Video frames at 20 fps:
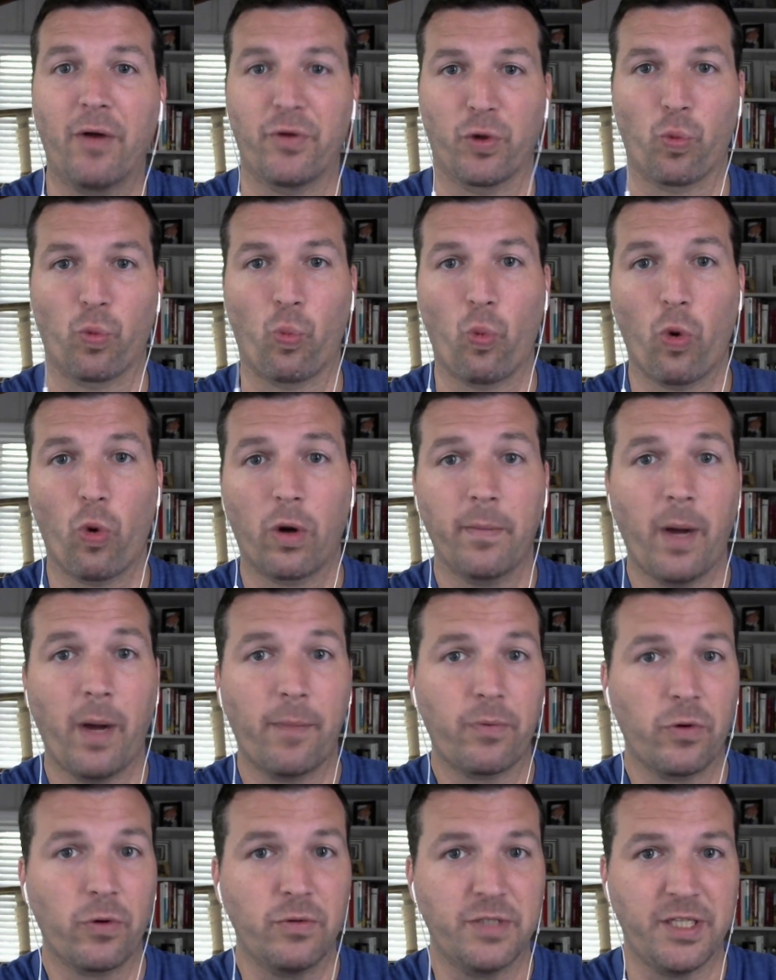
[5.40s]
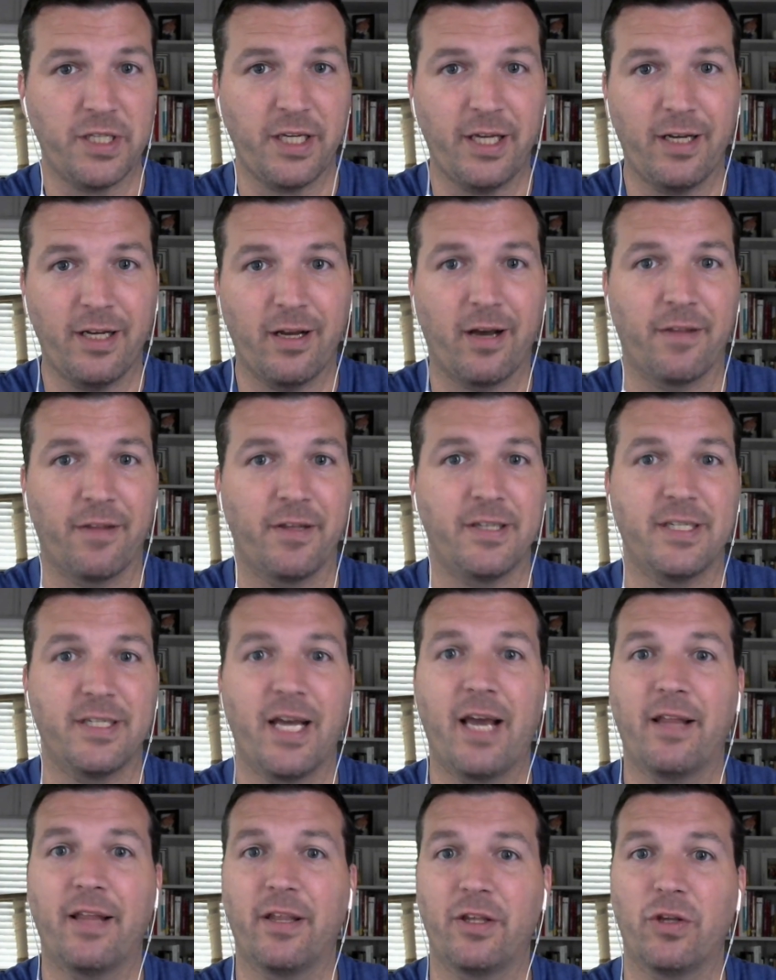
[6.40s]
your warm-up routine on the
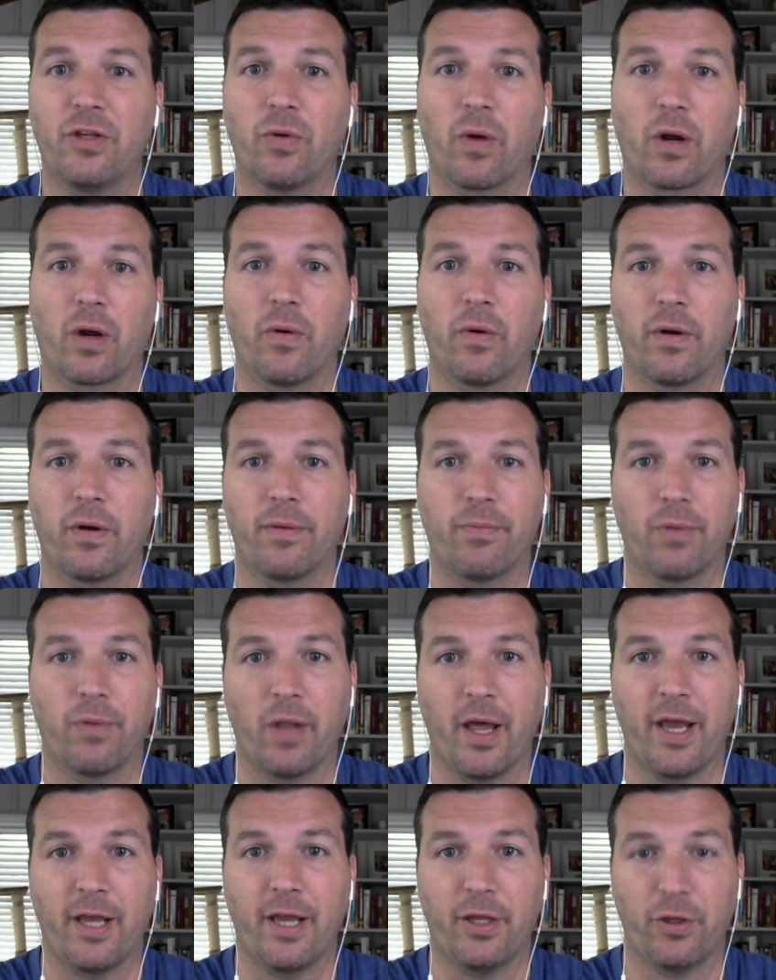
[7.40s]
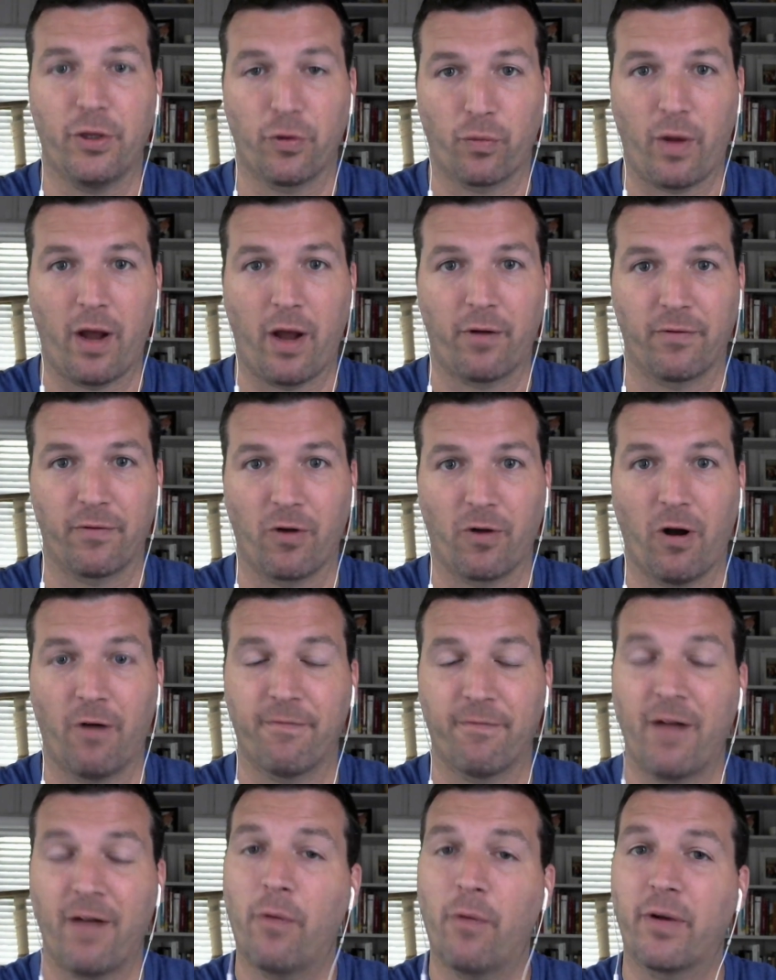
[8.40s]
day that you are going to play your round of
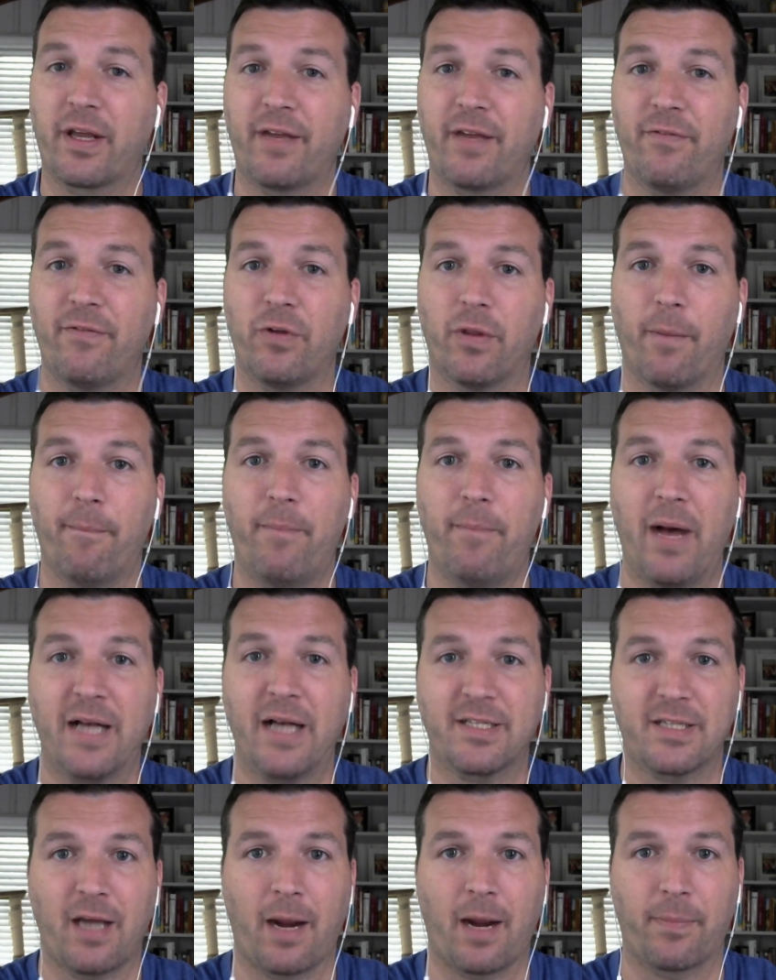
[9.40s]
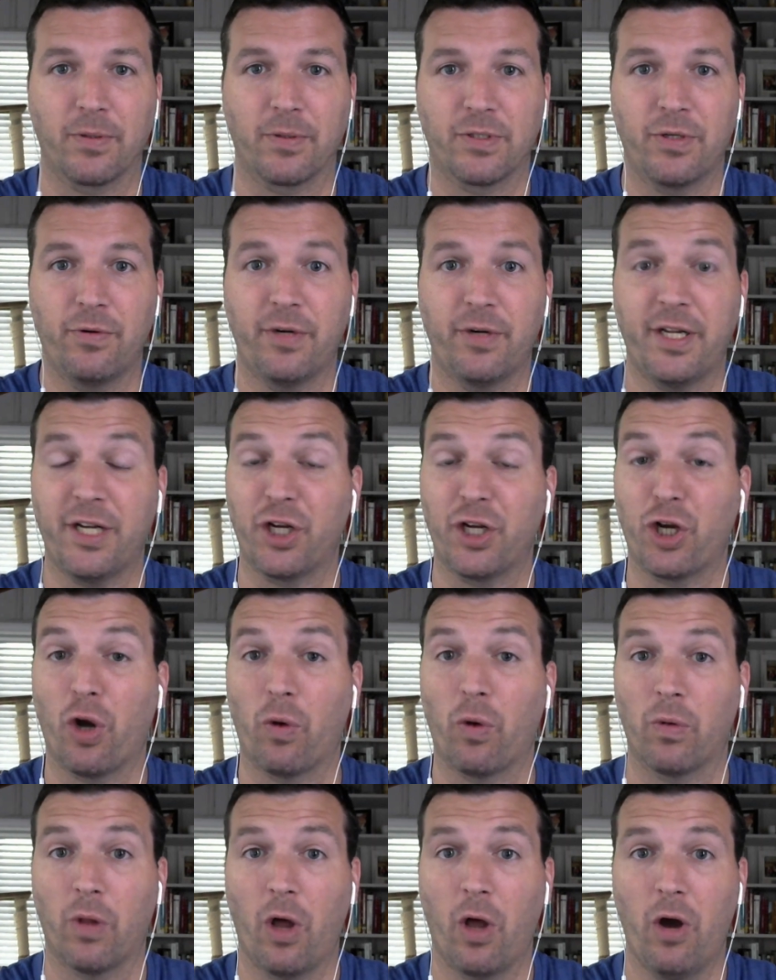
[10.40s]
golf. I want to give you the best opportunity to
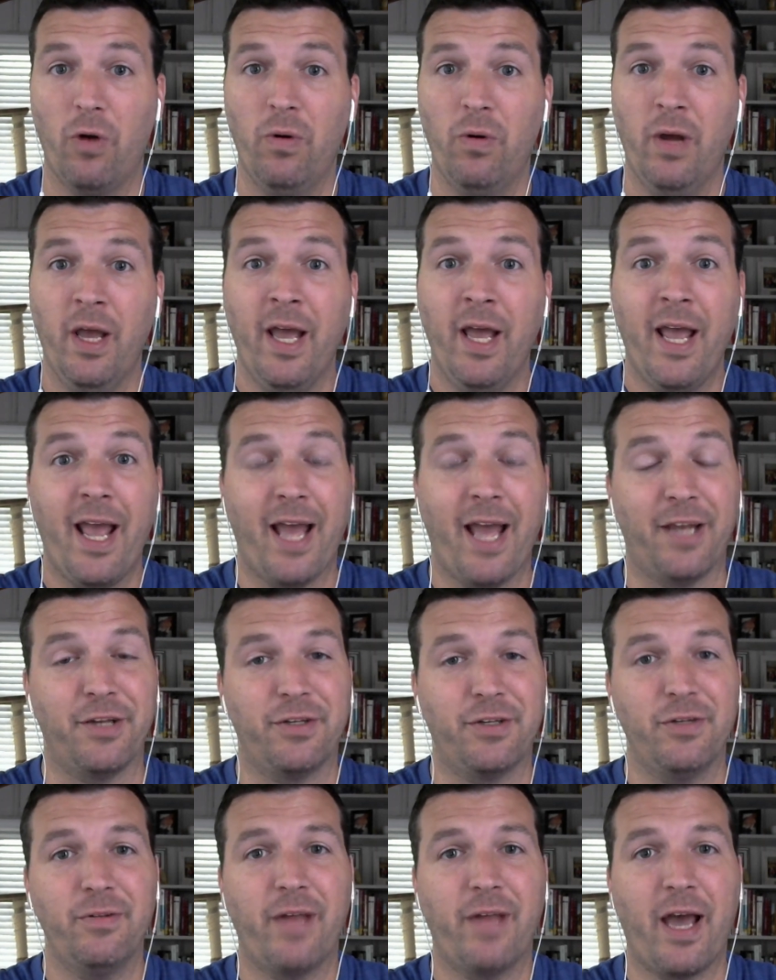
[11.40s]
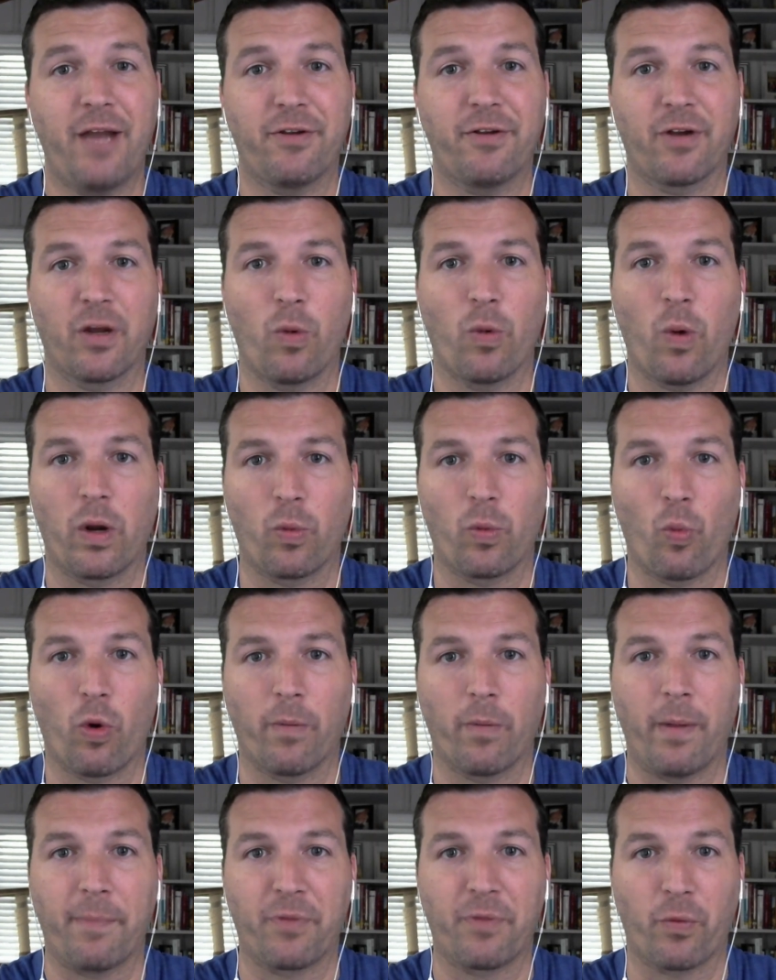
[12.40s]
go low, and to do that, you're going to want to
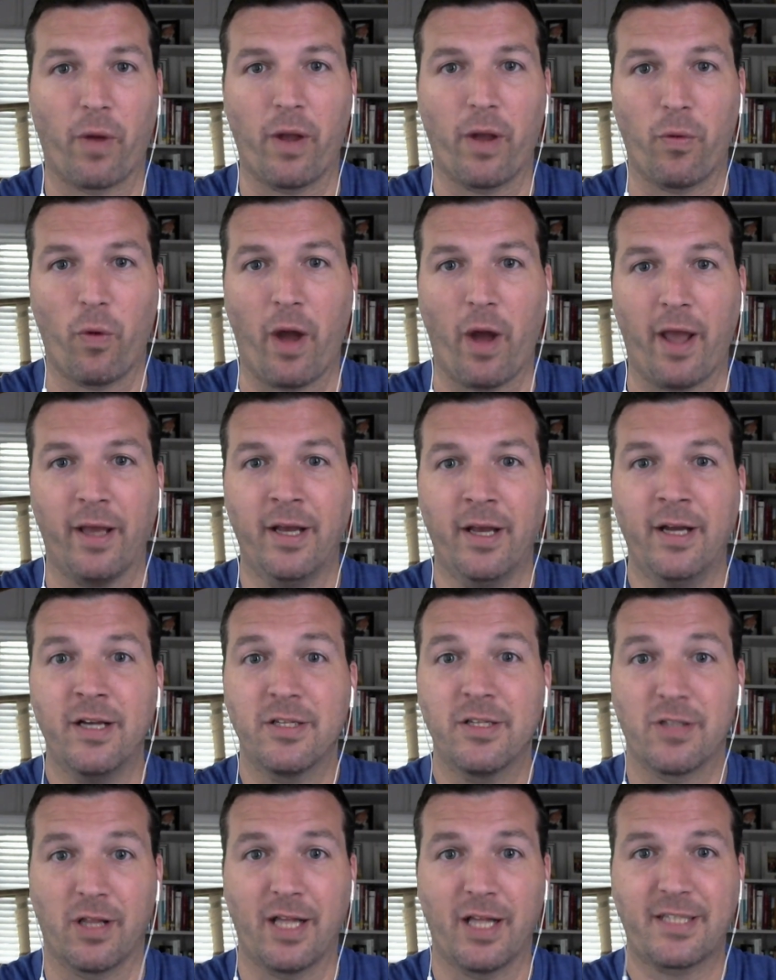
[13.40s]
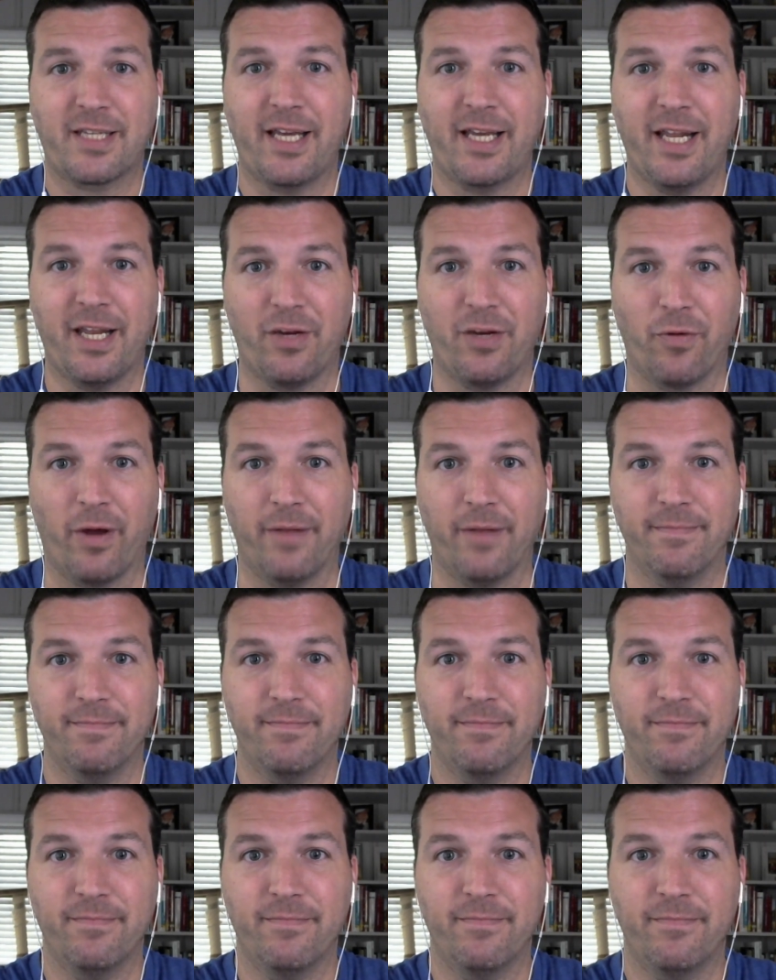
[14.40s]
warm up the right way. So let's get into it.
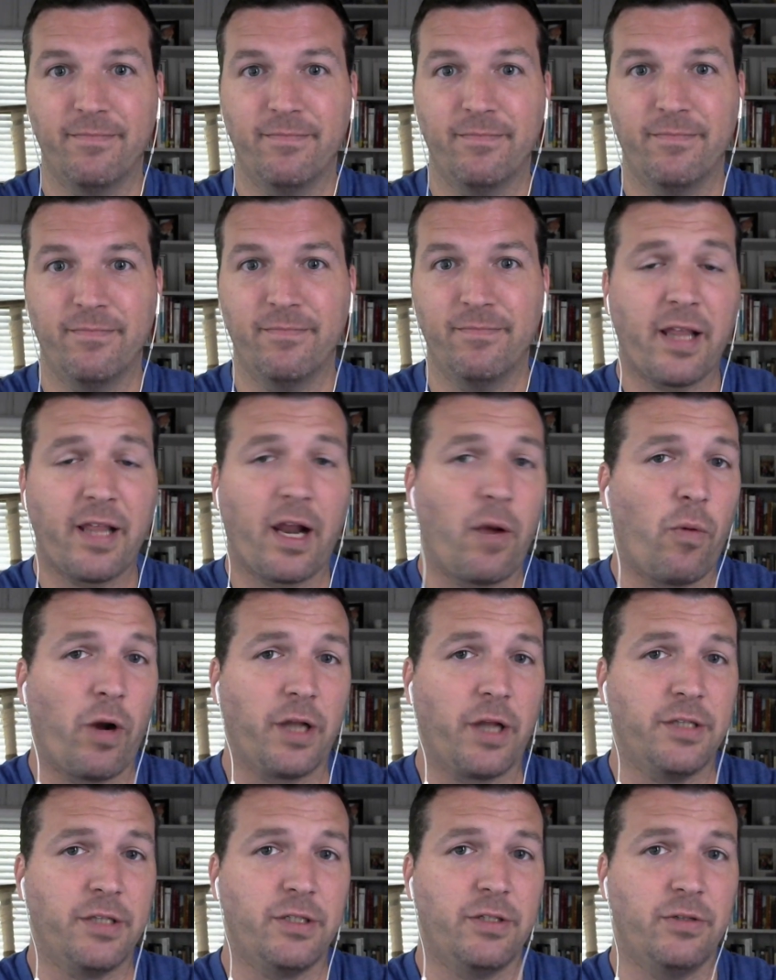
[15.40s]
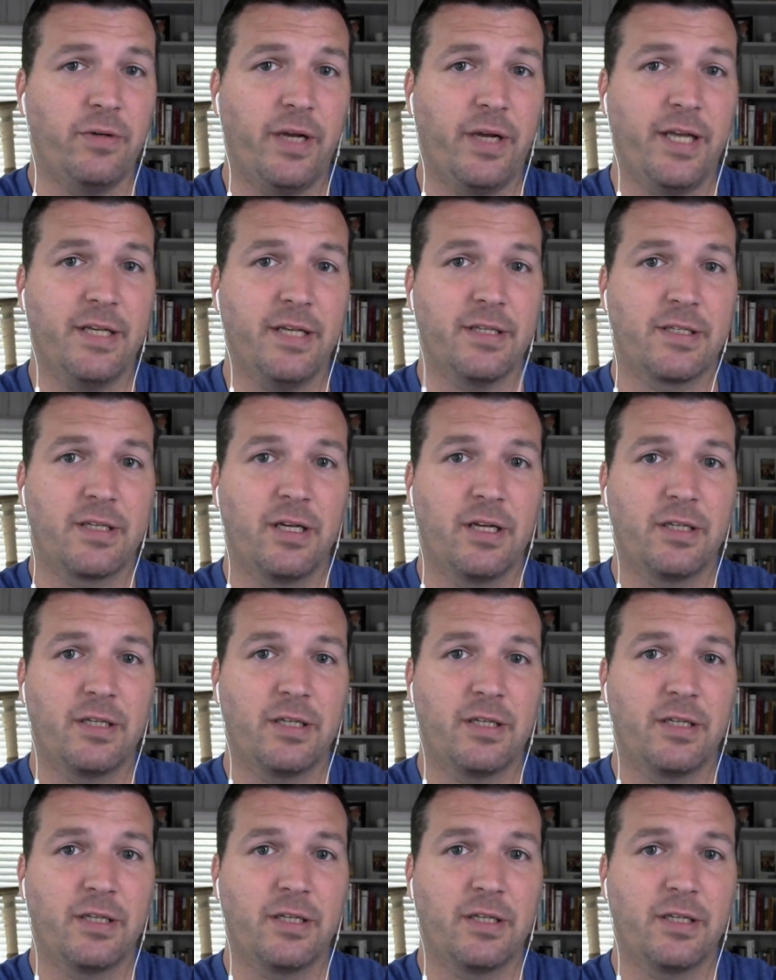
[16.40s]
The first thing that I want to do is